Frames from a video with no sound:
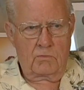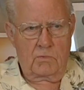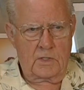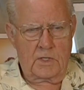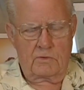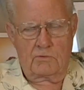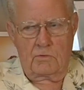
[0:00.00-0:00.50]

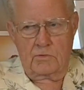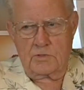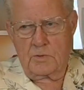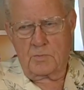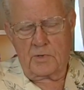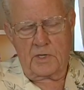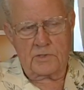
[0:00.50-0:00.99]
was a
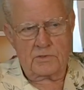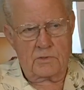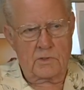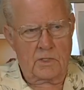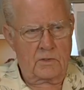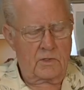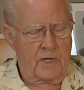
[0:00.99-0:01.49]
pressure
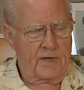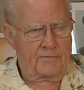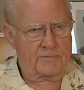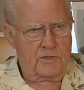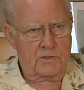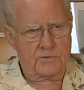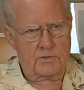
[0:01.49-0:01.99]
aircraft
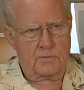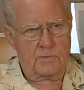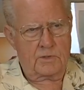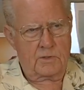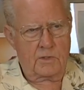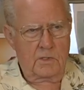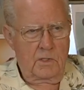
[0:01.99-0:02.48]

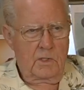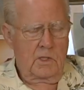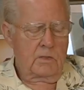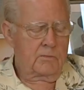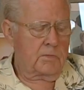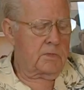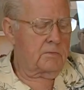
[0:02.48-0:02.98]
instrument,
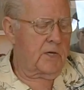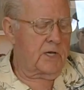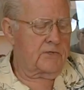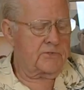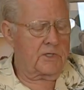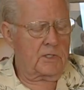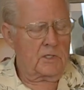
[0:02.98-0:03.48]
but
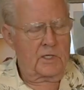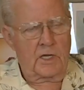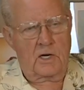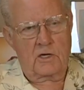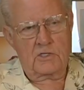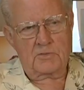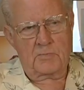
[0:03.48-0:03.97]
basically
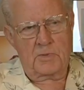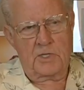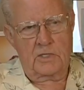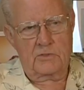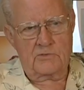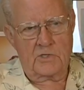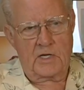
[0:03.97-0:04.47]

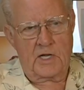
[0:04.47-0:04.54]
airspeeds and